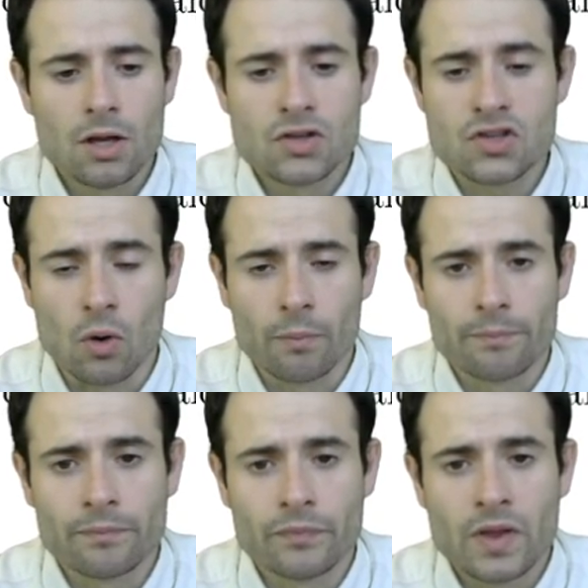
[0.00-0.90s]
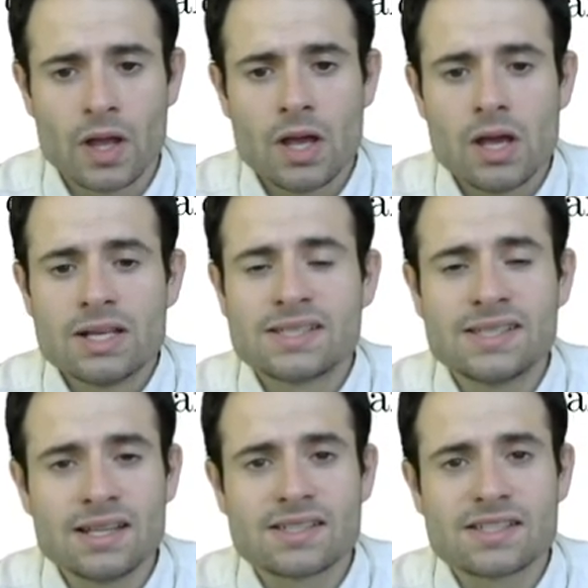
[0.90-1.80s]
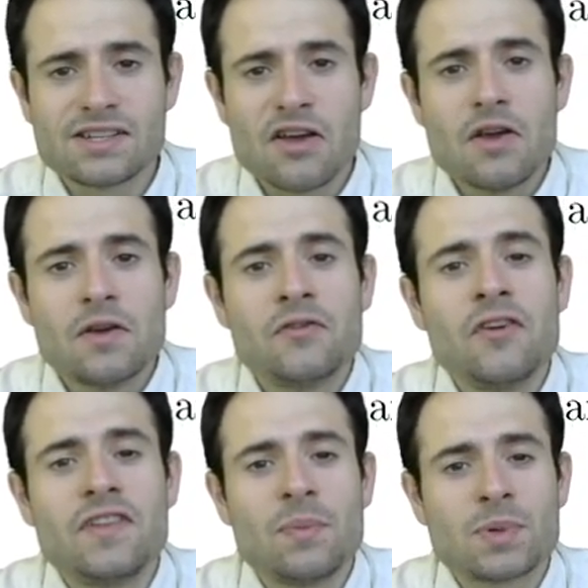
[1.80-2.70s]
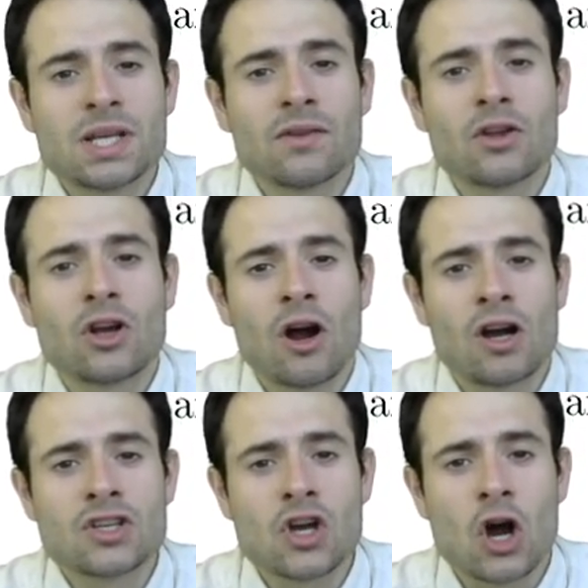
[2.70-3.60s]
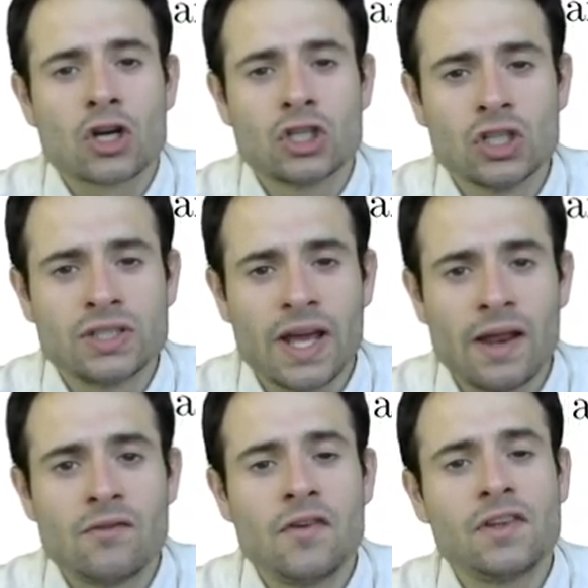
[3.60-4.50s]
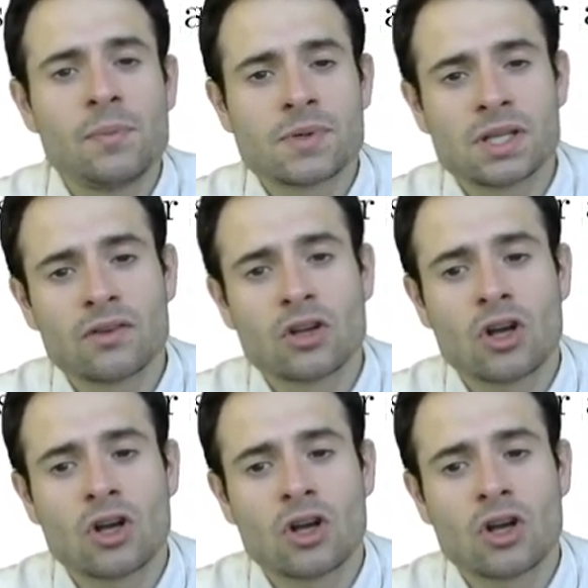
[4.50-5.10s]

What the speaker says: So, since 50% of the cars are good and 50% of the